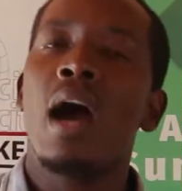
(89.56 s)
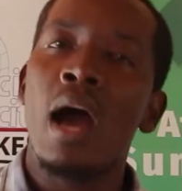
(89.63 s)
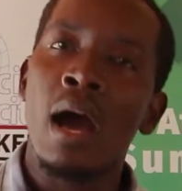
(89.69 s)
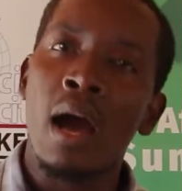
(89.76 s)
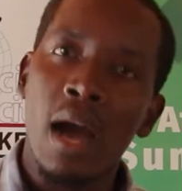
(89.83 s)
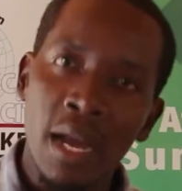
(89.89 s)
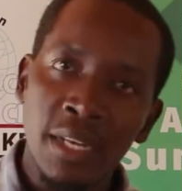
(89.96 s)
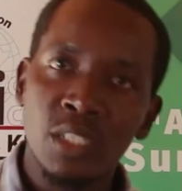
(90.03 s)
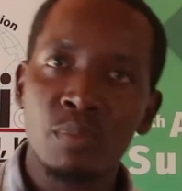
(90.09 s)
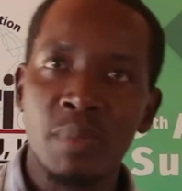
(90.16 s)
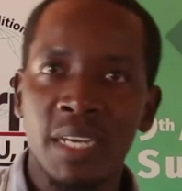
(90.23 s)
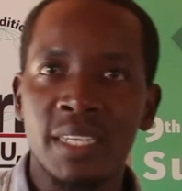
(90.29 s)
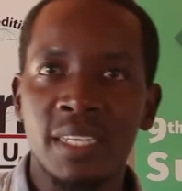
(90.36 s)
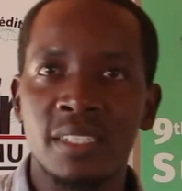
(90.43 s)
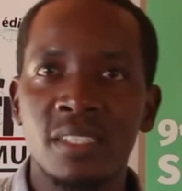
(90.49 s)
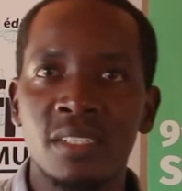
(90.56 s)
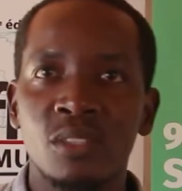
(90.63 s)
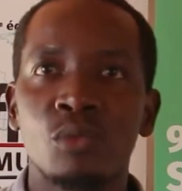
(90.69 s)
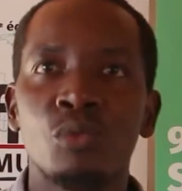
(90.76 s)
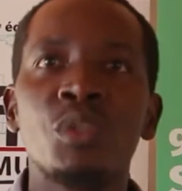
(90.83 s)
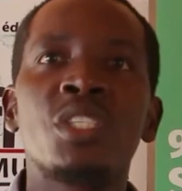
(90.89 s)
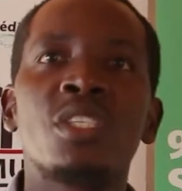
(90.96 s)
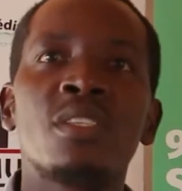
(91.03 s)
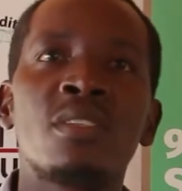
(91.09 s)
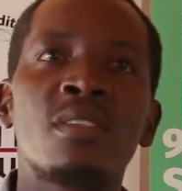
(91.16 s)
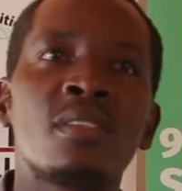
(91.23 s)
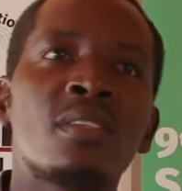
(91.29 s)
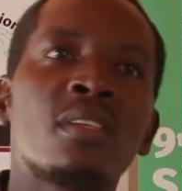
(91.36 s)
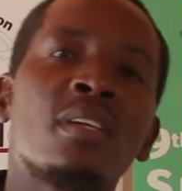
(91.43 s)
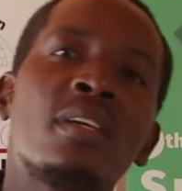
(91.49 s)
an art market, which
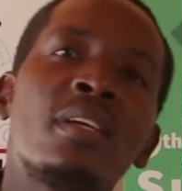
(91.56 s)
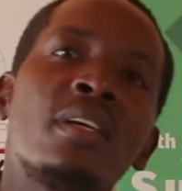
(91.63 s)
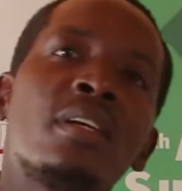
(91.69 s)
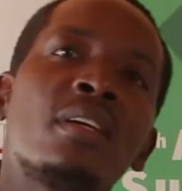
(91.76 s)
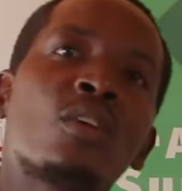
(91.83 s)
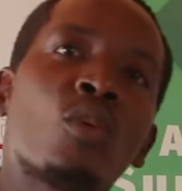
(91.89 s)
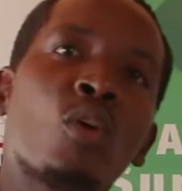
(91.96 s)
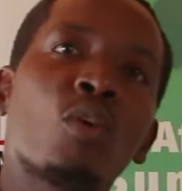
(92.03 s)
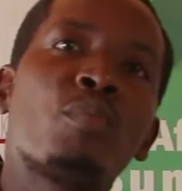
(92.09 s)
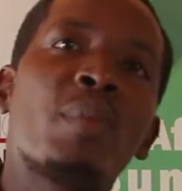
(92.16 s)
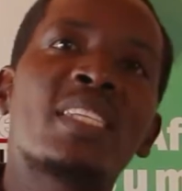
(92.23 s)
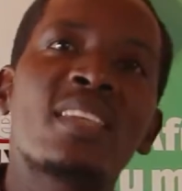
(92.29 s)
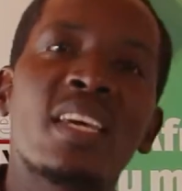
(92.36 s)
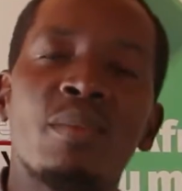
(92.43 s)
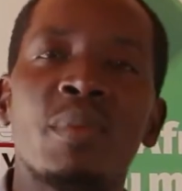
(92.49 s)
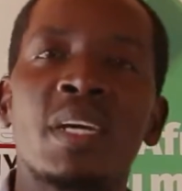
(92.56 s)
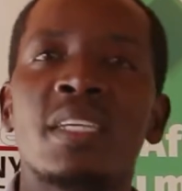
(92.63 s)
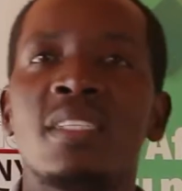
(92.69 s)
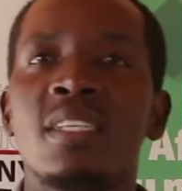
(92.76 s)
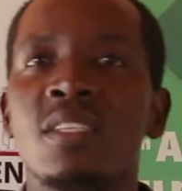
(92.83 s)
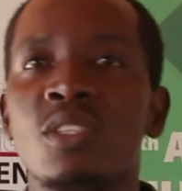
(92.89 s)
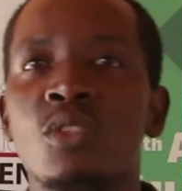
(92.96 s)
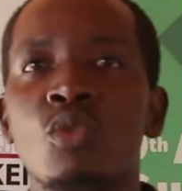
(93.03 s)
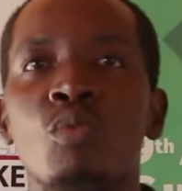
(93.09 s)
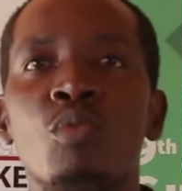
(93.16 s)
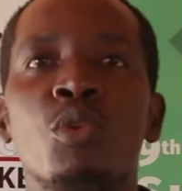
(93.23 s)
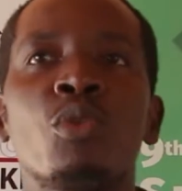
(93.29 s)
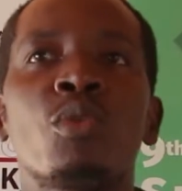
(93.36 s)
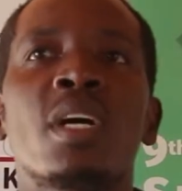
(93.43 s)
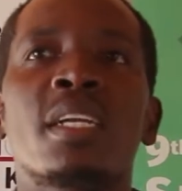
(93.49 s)
is called Masai Market in
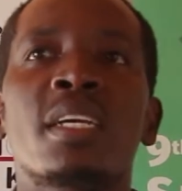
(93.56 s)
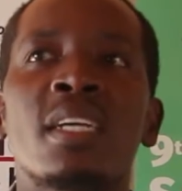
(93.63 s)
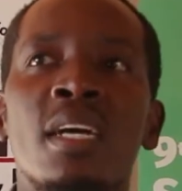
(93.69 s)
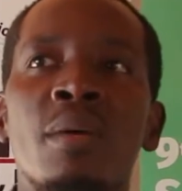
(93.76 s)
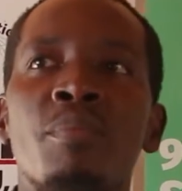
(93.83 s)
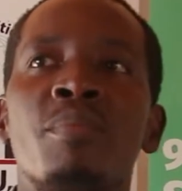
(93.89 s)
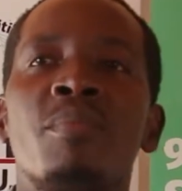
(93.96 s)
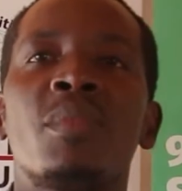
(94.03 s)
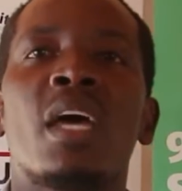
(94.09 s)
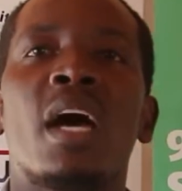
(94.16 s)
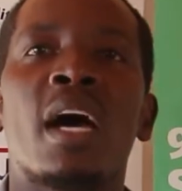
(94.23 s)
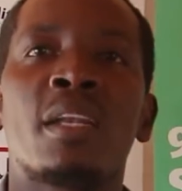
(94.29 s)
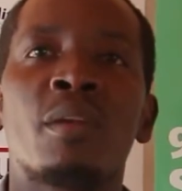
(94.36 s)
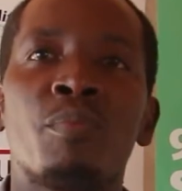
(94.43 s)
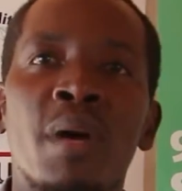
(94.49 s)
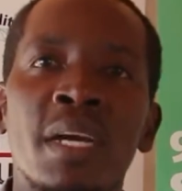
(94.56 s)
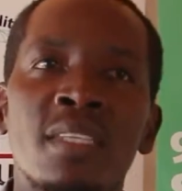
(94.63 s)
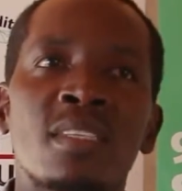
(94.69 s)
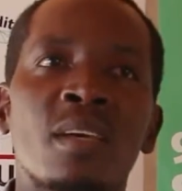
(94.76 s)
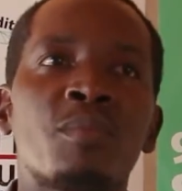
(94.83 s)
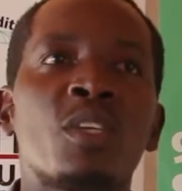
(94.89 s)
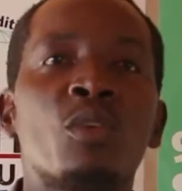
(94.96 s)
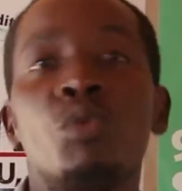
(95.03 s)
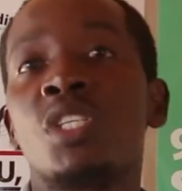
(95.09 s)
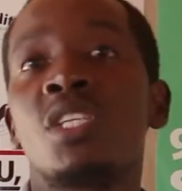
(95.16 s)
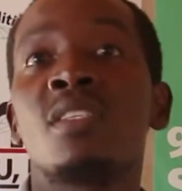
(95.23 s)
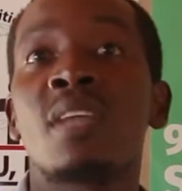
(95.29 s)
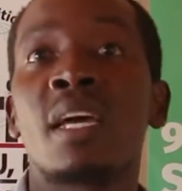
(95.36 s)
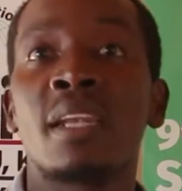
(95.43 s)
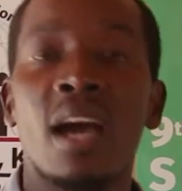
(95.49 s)
Kisumu. You can come and buy something which
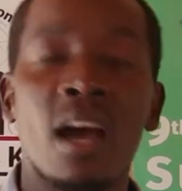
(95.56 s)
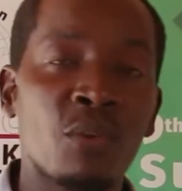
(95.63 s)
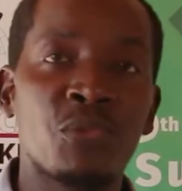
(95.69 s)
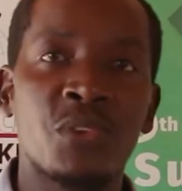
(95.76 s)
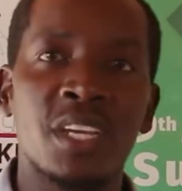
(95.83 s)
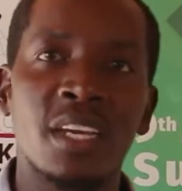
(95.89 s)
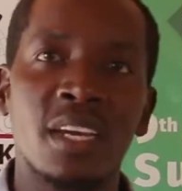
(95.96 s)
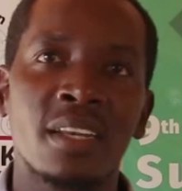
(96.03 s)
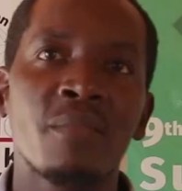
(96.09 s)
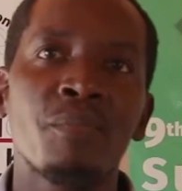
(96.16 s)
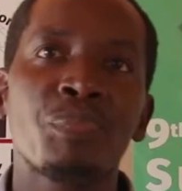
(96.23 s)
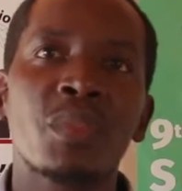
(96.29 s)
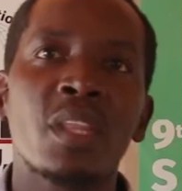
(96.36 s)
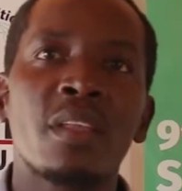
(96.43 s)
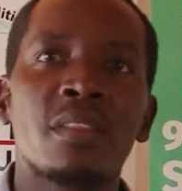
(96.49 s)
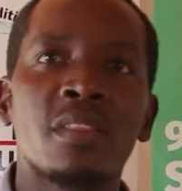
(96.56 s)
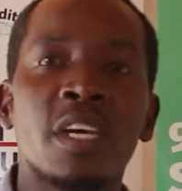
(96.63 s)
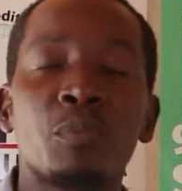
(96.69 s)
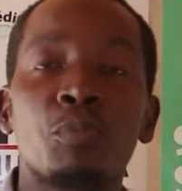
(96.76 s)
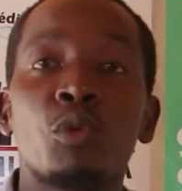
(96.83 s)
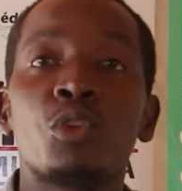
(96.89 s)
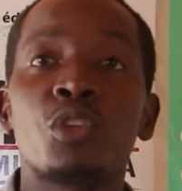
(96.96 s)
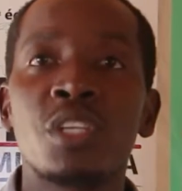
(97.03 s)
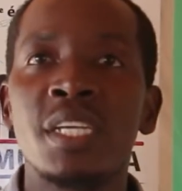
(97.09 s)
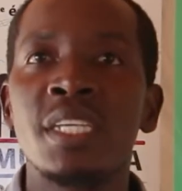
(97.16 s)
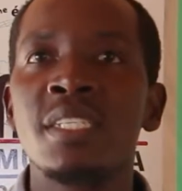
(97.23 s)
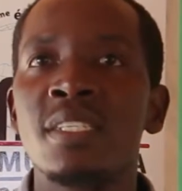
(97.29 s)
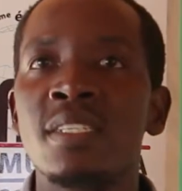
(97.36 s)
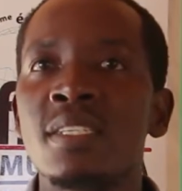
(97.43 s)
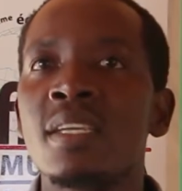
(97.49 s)
is an African that
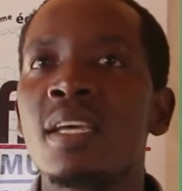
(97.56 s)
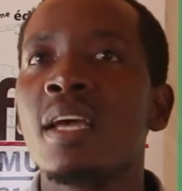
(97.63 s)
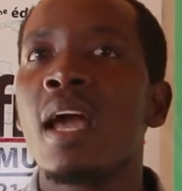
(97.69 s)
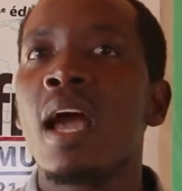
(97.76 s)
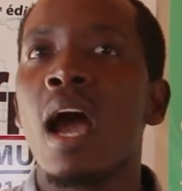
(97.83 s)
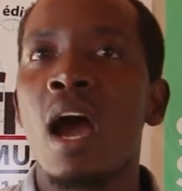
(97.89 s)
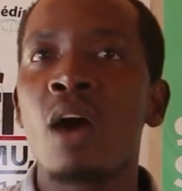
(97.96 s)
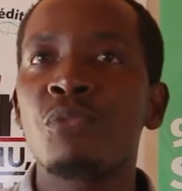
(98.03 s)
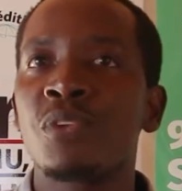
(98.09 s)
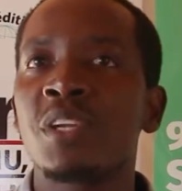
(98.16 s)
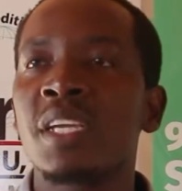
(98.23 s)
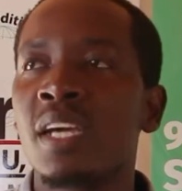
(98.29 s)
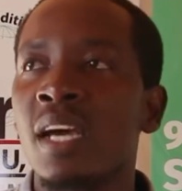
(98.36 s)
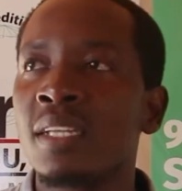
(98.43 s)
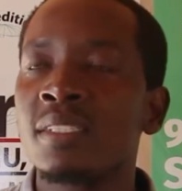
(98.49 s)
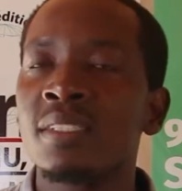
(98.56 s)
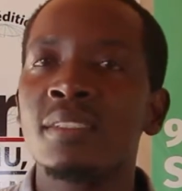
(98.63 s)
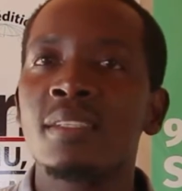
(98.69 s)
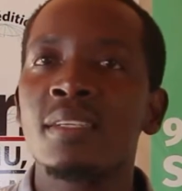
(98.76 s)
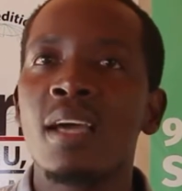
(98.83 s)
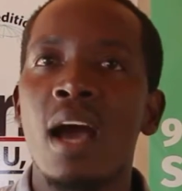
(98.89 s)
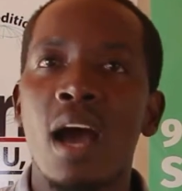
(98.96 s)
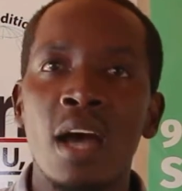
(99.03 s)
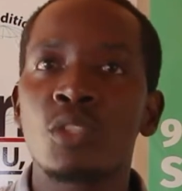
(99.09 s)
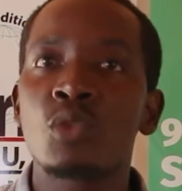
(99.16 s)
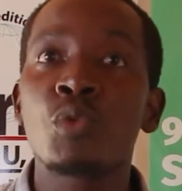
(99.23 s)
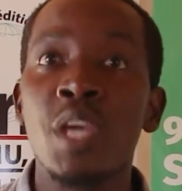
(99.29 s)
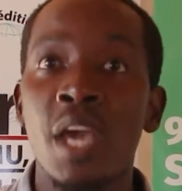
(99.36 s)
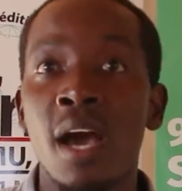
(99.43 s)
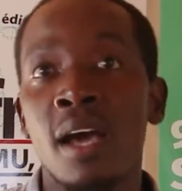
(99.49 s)
portrays African
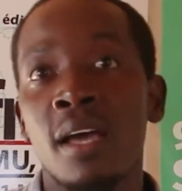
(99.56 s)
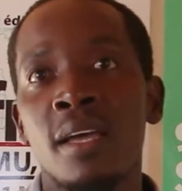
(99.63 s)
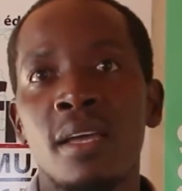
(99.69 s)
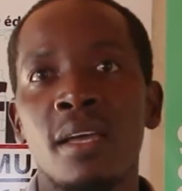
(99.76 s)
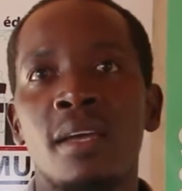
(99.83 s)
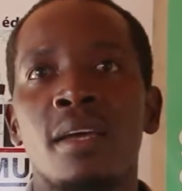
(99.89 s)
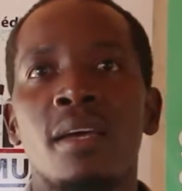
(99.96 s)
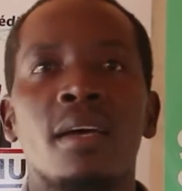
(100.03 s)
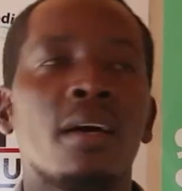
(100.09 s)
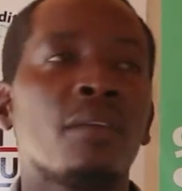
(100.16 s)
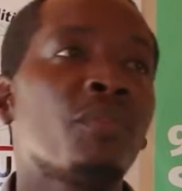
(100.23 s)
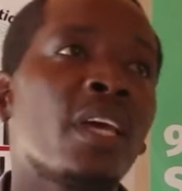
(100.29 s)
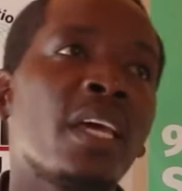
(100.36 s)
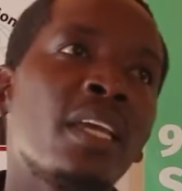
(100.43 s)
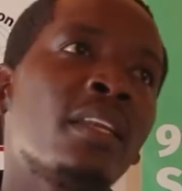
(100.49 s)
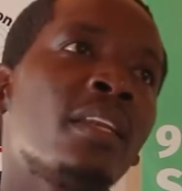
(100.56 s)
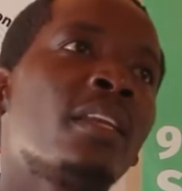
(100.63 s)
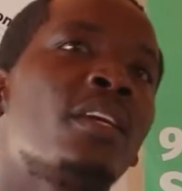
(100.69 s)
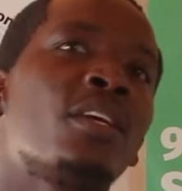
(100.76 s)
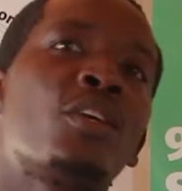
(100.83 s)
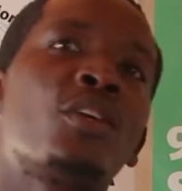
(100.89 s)
as we are. And then